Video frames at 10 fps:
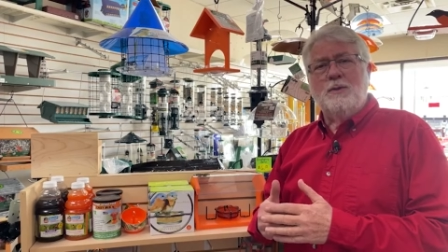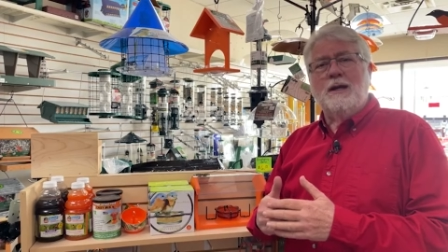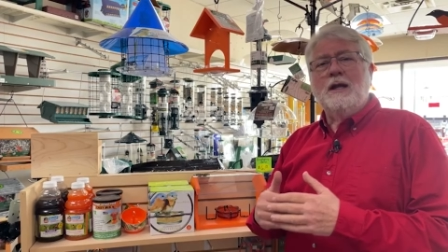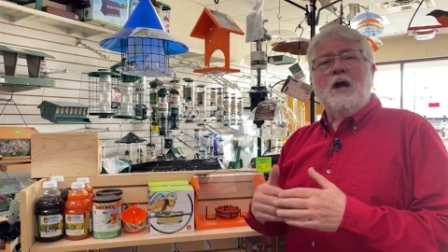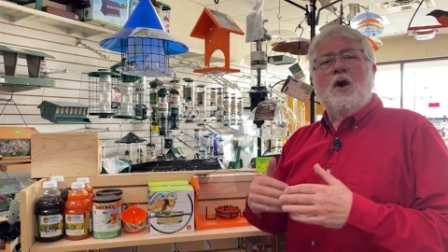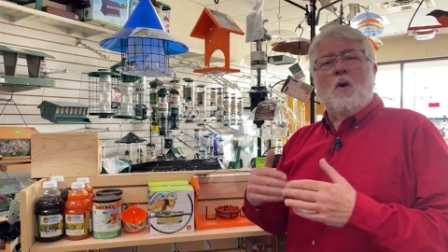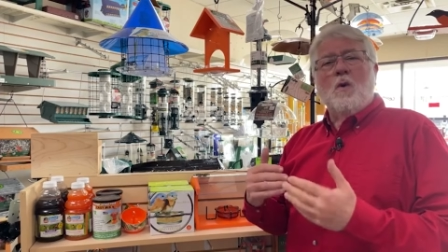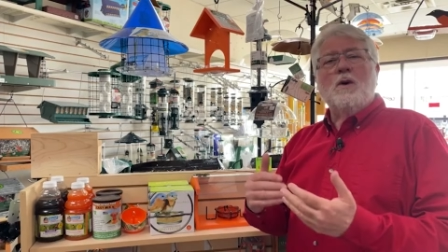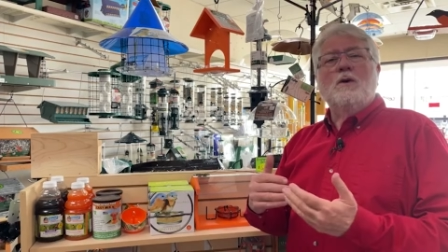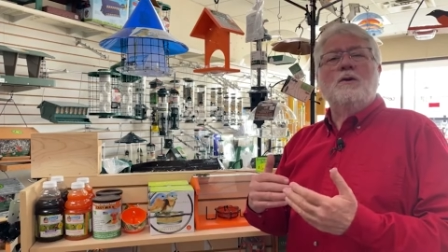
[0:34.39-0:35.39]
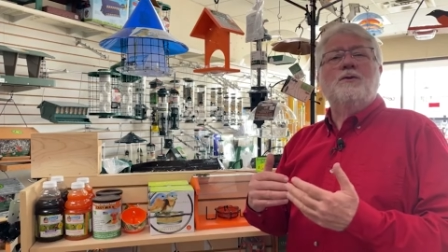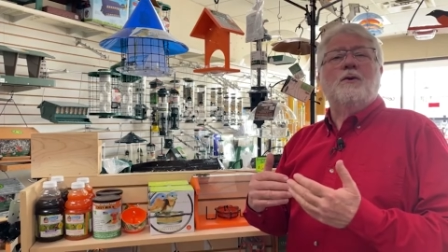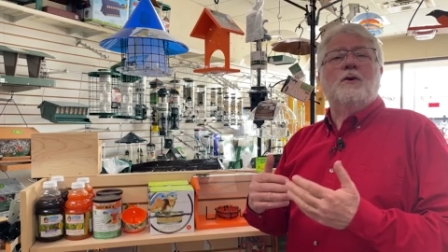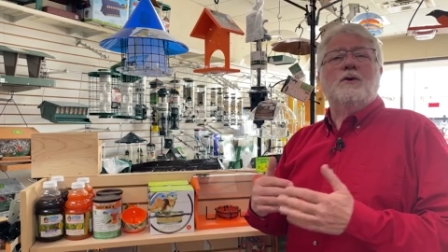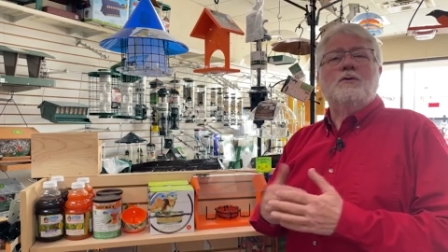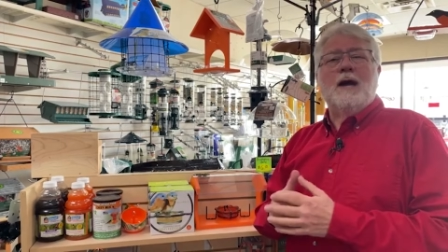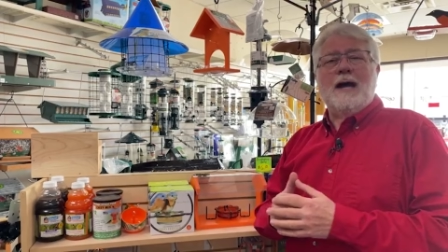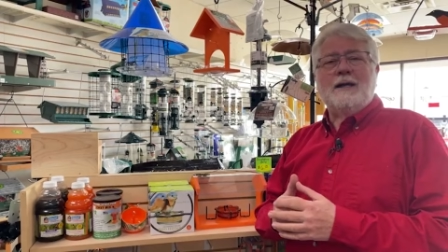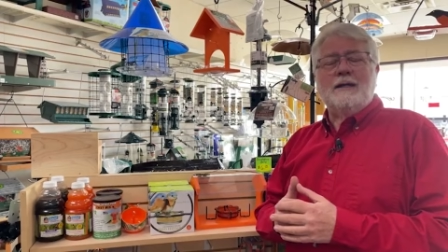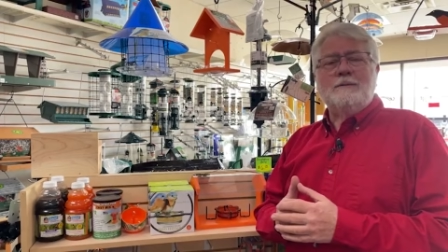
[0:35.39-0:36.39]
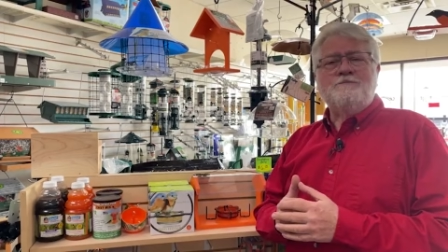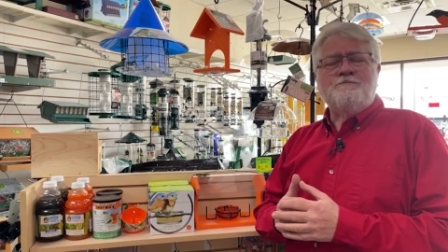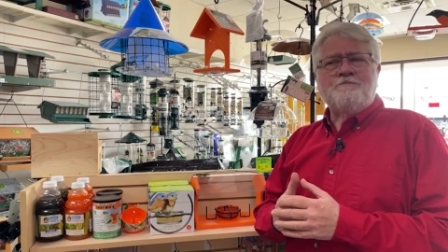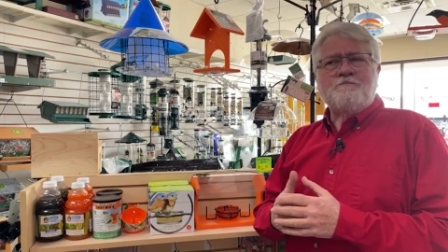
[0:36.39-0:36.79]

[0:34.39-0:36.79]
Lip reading: But orioles are attracted